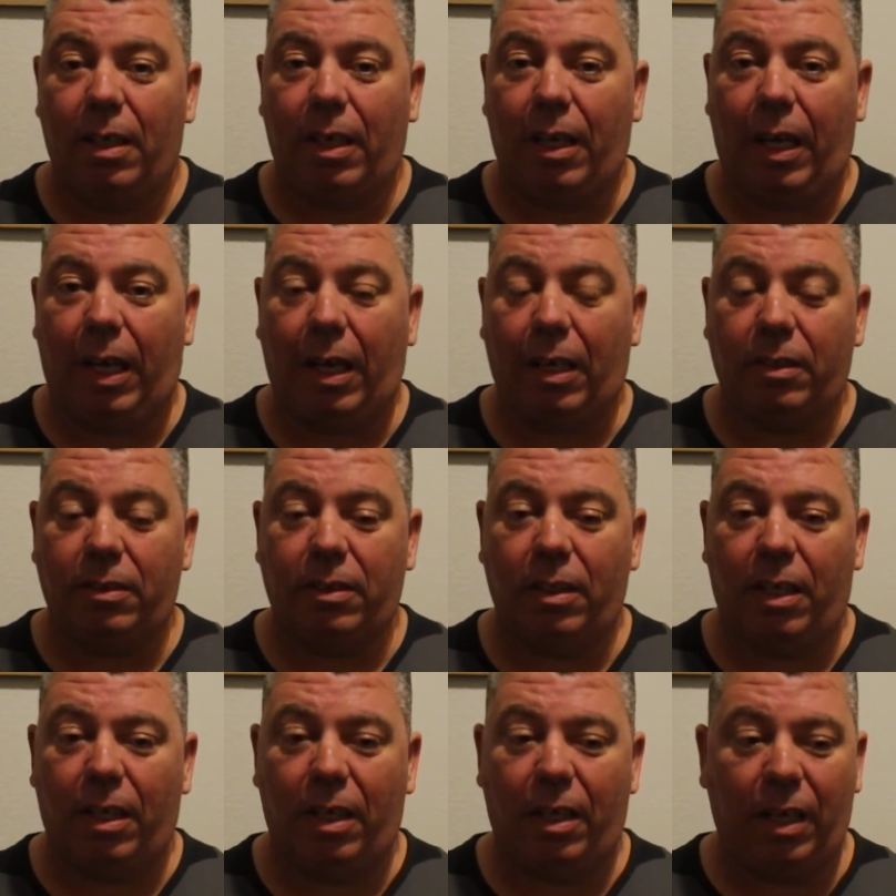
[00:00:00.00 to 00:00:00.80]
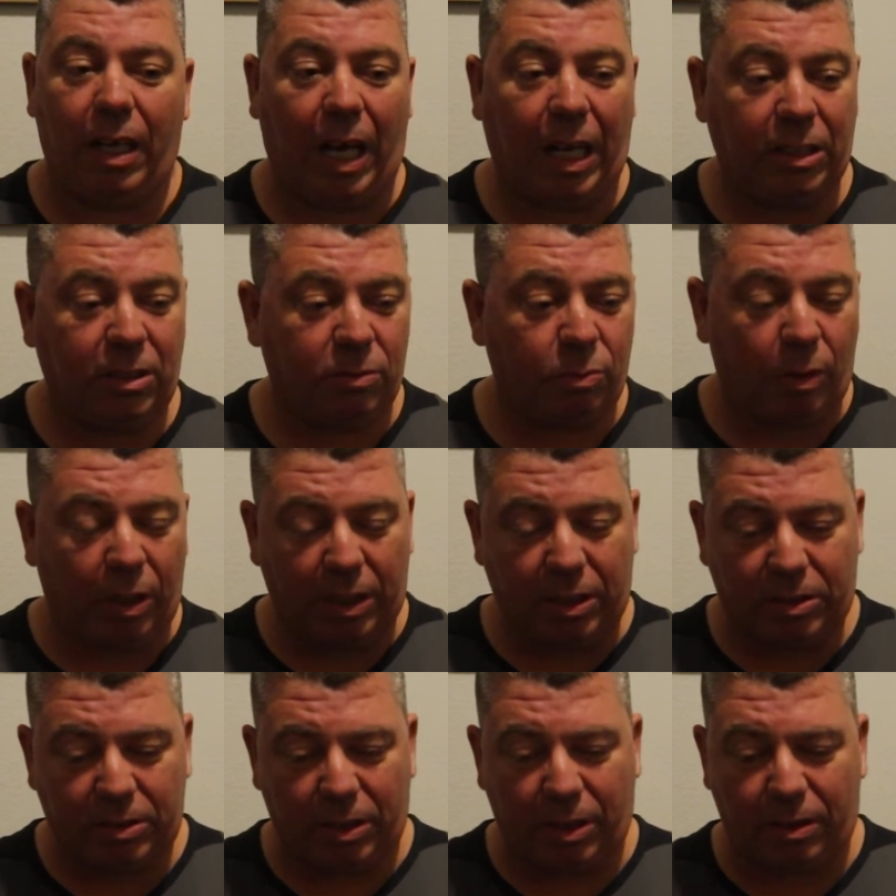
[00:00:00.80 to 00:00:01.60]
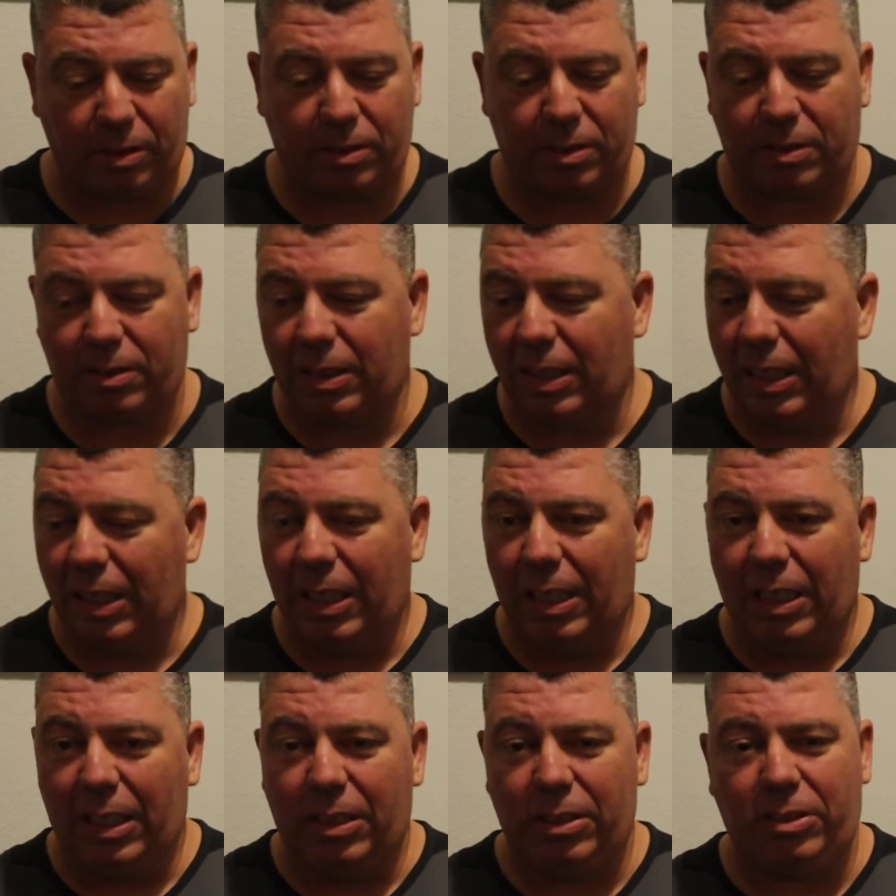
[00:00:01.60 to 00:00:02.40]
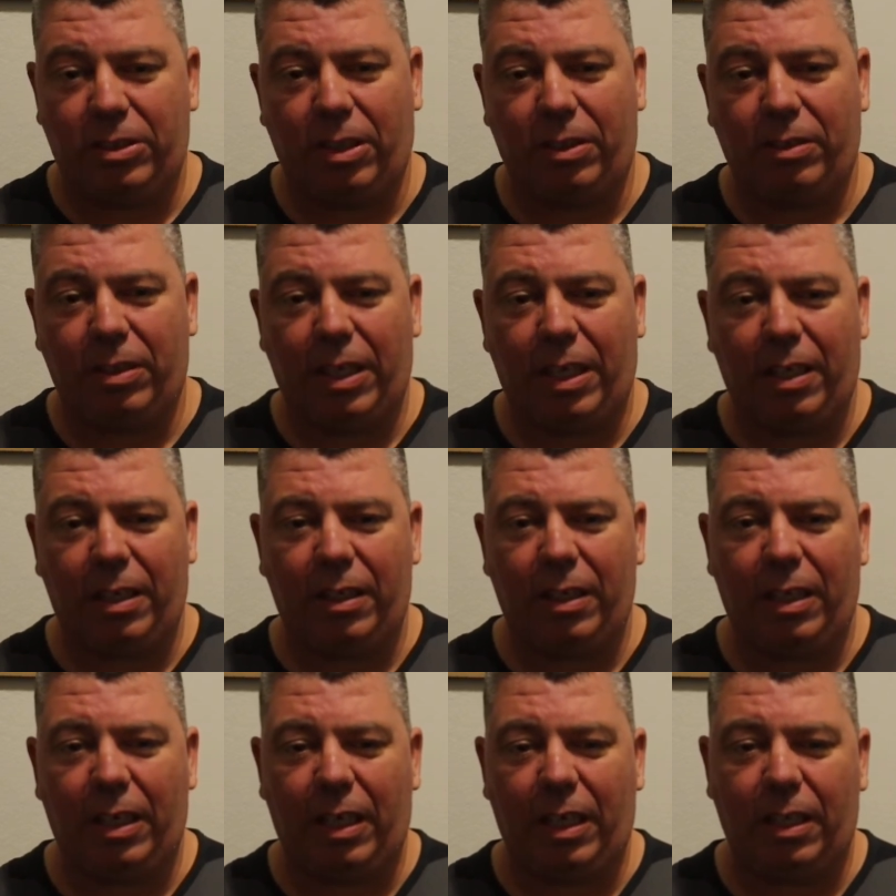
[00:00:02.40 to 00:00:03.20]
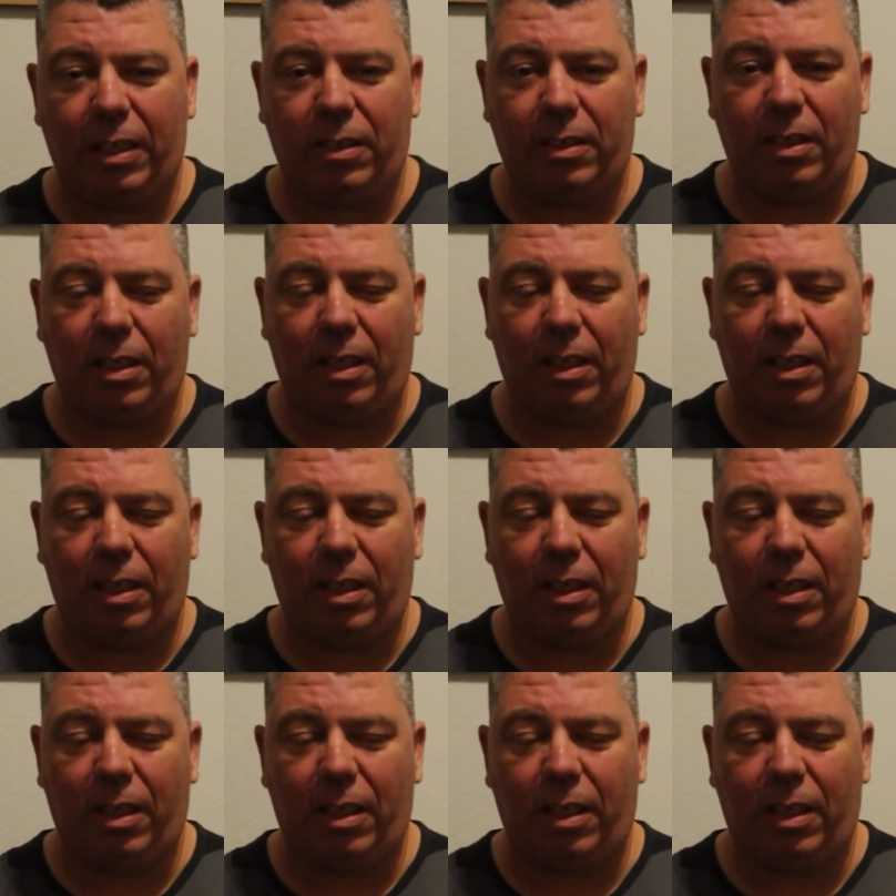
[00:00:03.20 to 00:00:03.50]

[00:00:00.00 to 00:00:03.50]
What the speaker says: And I just want to share that. And